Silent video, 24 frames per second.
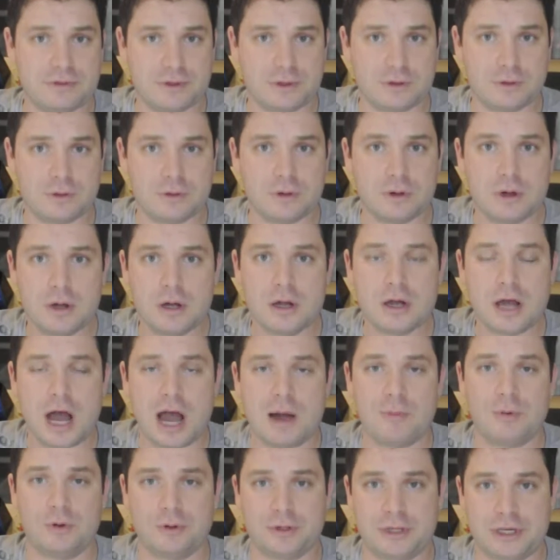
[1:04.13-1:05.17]
review,
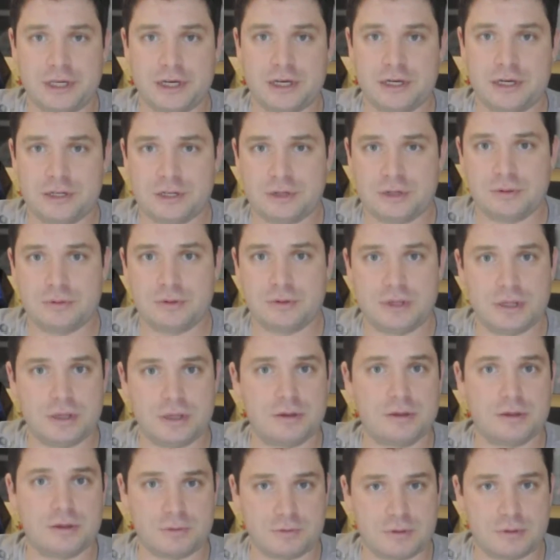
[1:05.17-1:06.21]
I'm only going to do
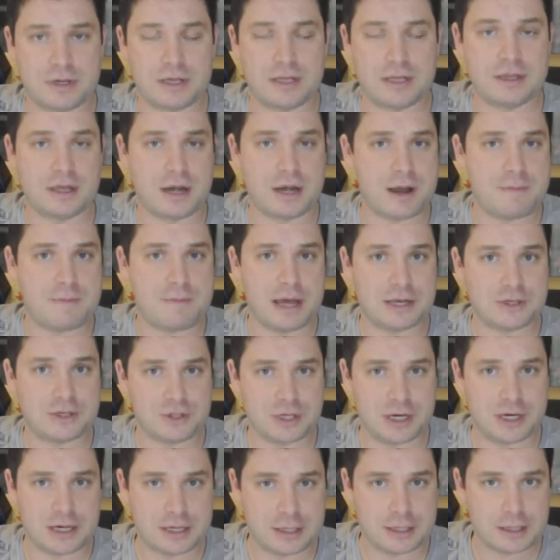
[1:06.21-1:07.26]
the three that I
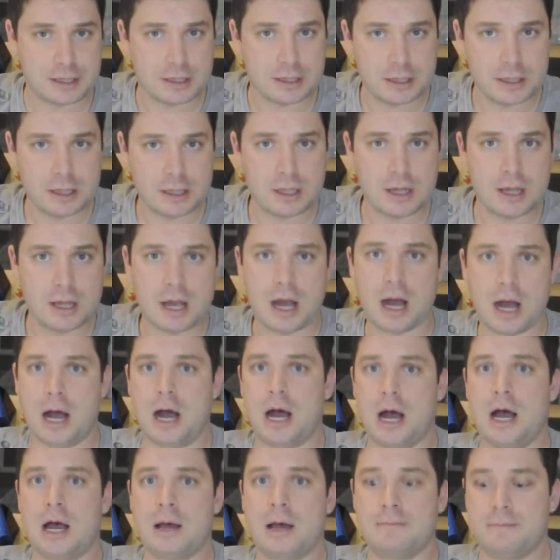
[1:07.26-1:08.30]
mentioned.
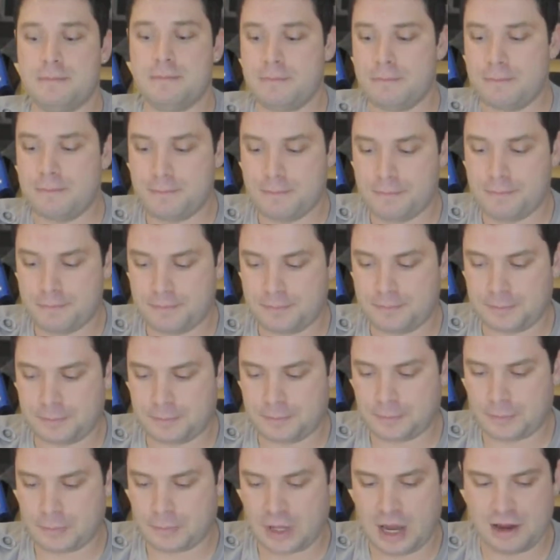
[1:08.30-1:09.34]

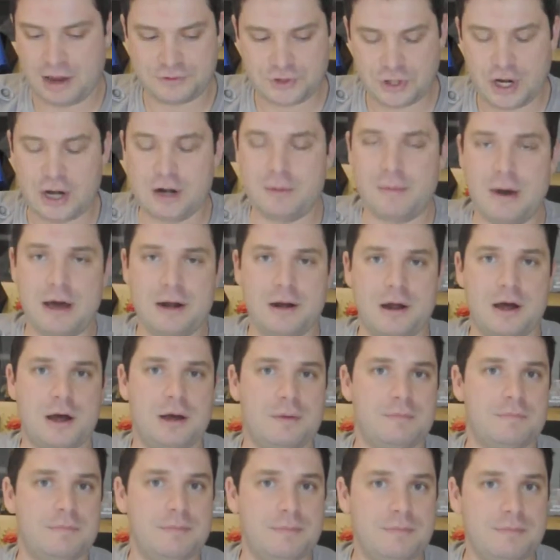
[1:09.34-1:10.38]
I've tried them on
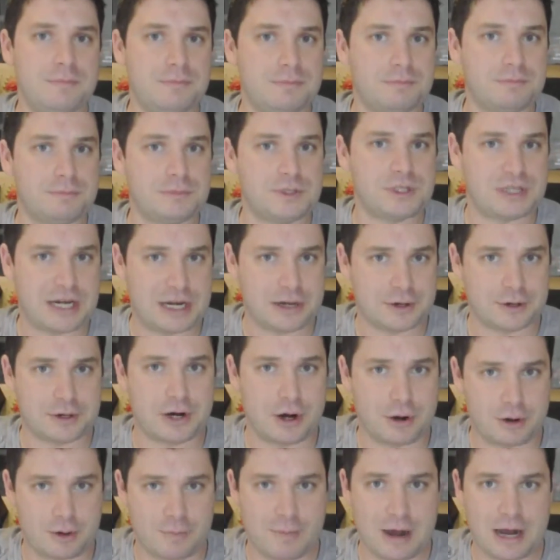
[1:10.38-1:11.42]
a
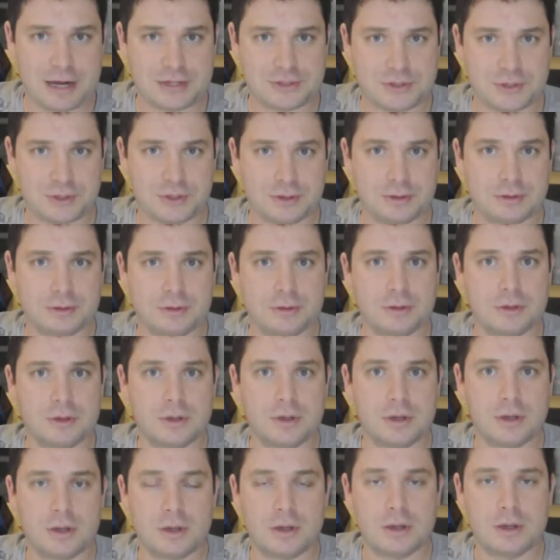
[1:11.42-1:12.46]
standard
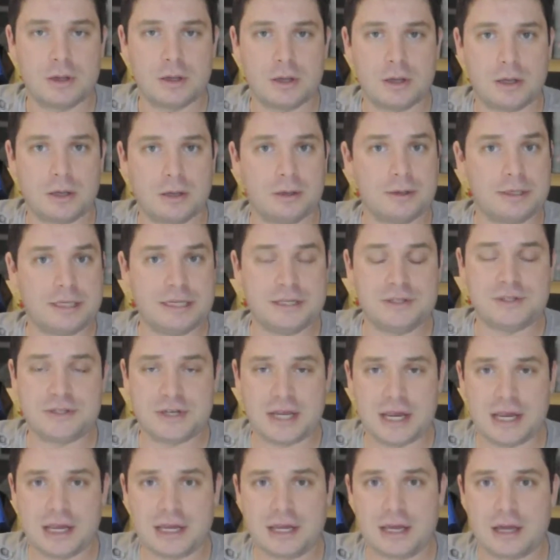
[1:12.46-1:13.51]
cartomizer,
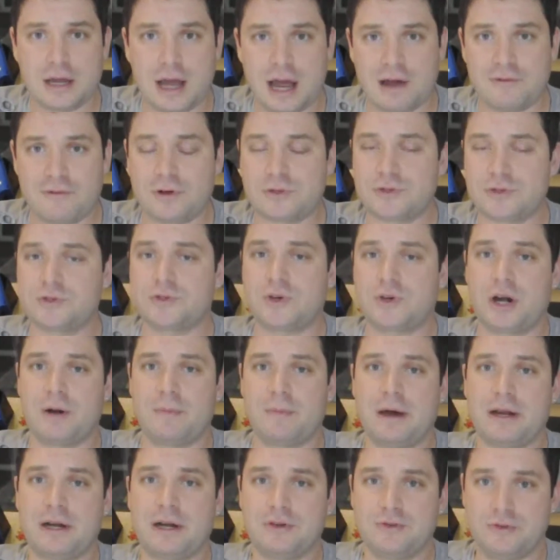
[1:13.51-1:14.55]
E-Cig. I've also
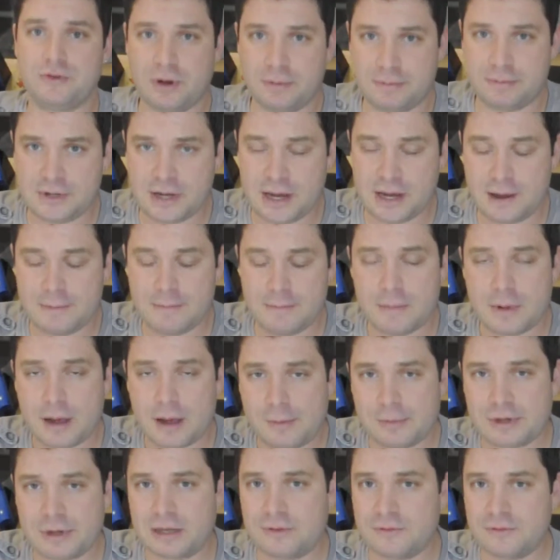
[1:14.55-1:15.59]
tried them on a drip tip.
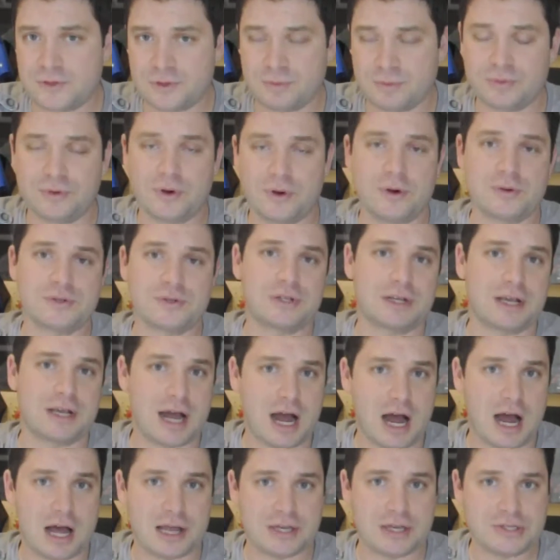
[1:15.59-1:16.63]
I'm going to give you some pros
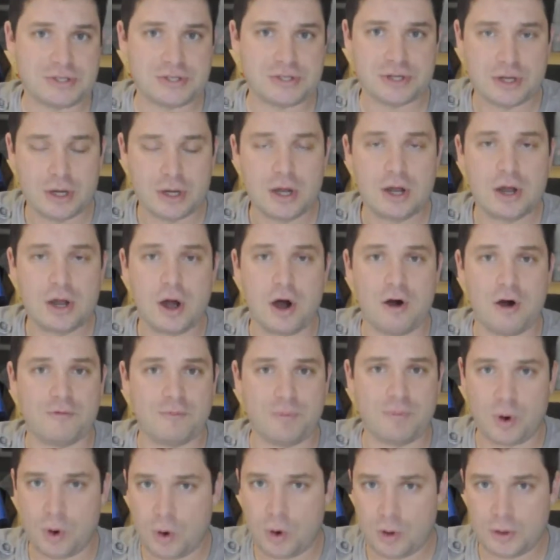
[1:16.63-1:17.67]
and cons
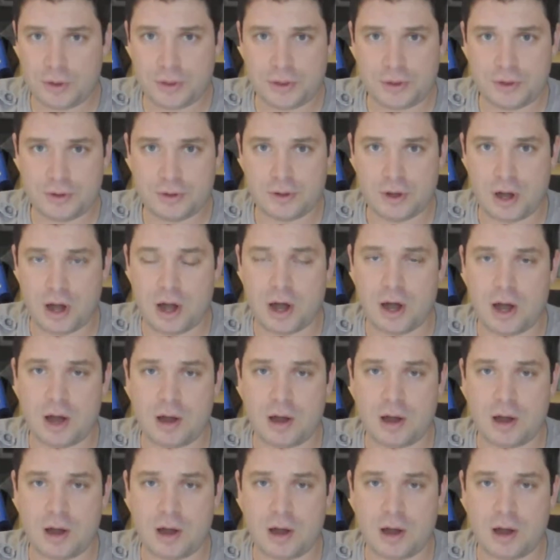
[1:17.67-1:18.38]
of both,